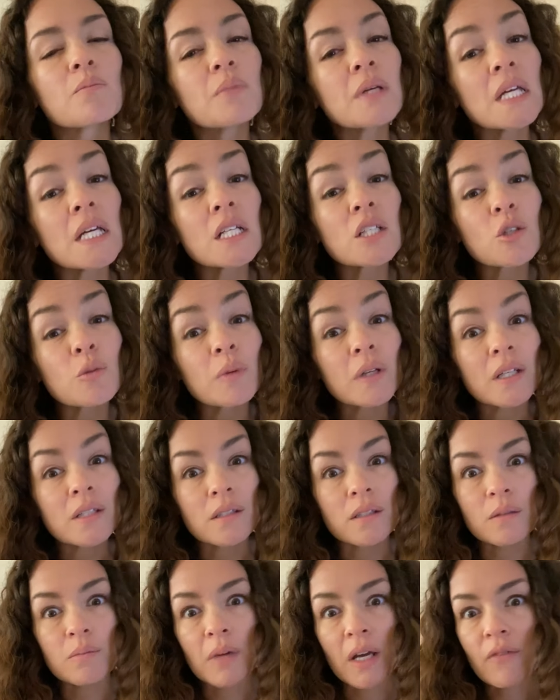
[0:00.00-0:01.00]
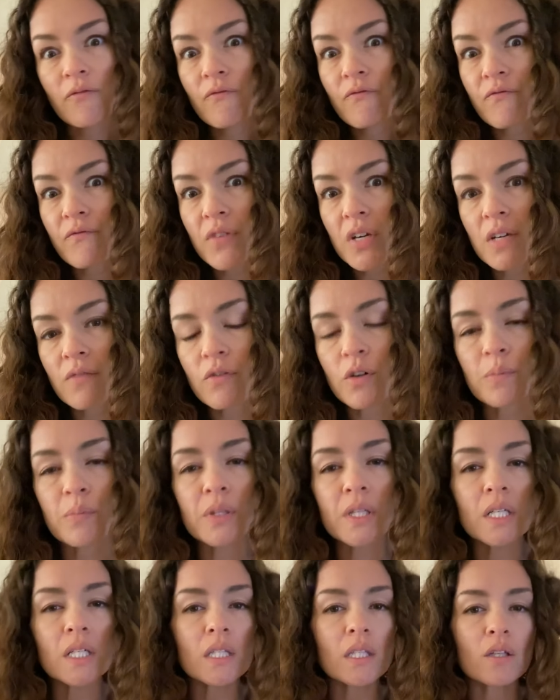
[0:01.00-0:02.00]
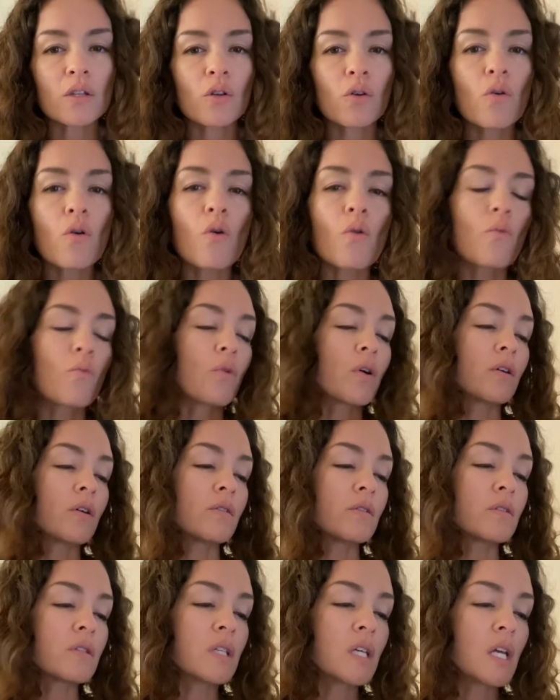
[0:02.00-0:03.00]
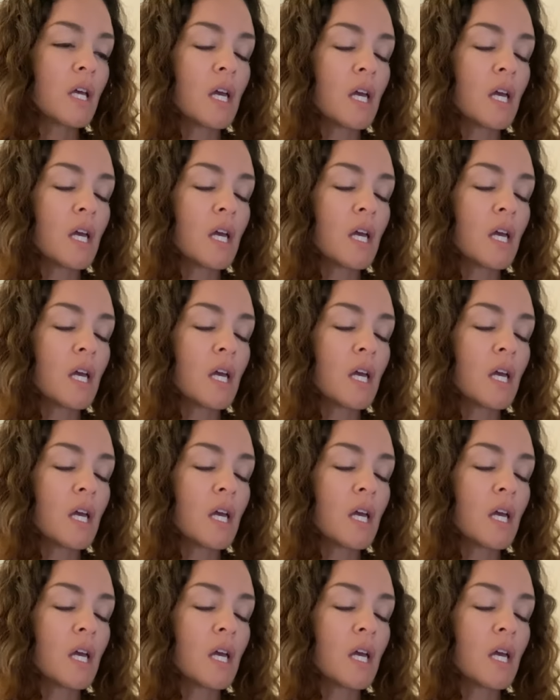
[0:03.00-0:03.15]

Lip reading: beach because it's my favorite place in the whole world,